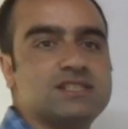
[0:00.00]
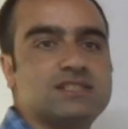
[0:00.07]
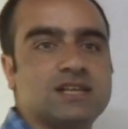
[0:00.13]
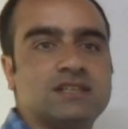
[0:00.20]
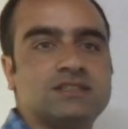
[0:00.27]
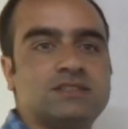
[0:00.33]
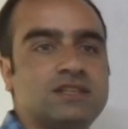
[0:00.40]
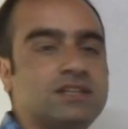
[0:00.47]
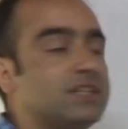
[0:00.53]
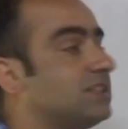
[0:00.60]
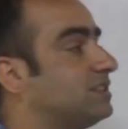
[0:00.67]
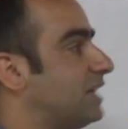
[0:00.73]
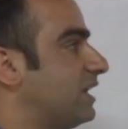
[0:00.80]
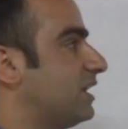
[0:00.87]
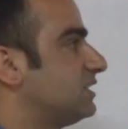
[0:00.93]
is concerned,
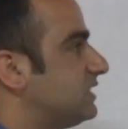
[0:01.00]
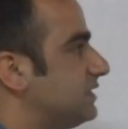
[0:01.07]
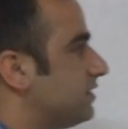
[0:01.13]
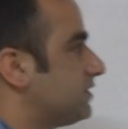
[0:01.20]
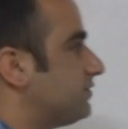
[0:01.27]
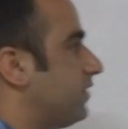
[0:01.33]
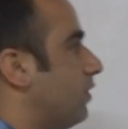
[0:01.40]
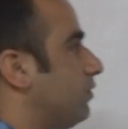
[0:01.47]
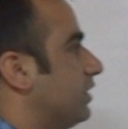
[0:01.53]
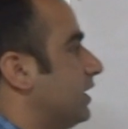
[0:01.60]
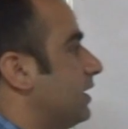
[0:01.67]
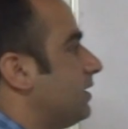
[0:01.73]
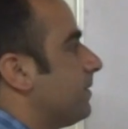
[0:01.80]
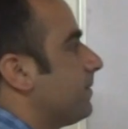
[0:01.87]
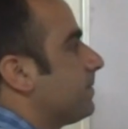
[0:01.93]
this dynasty was
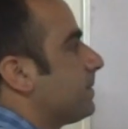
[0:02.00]
founded